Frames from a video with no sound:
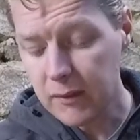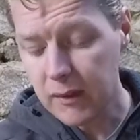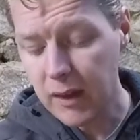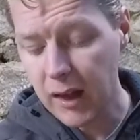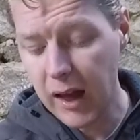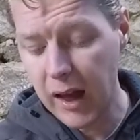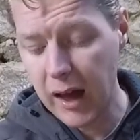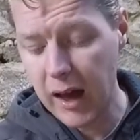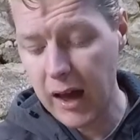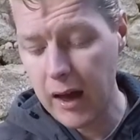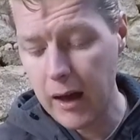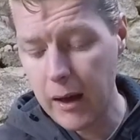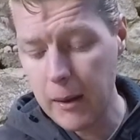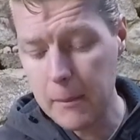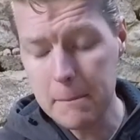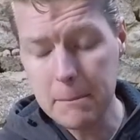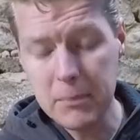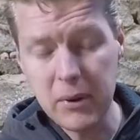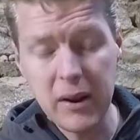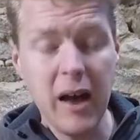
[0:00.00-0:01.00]

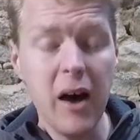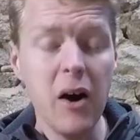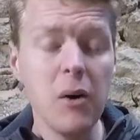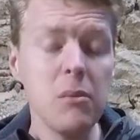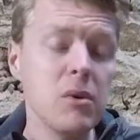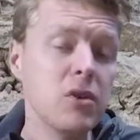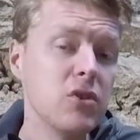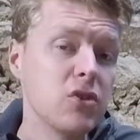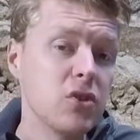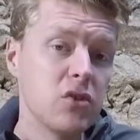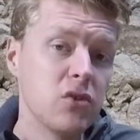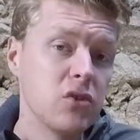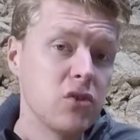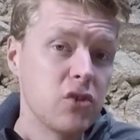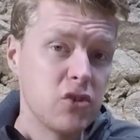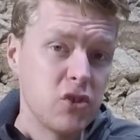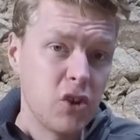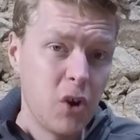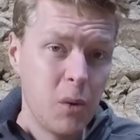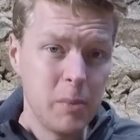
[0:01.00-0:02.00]
But a helmet doesn't
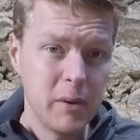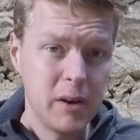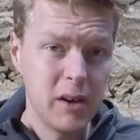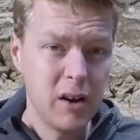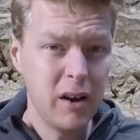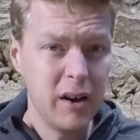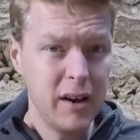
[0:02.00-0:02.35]
stop a car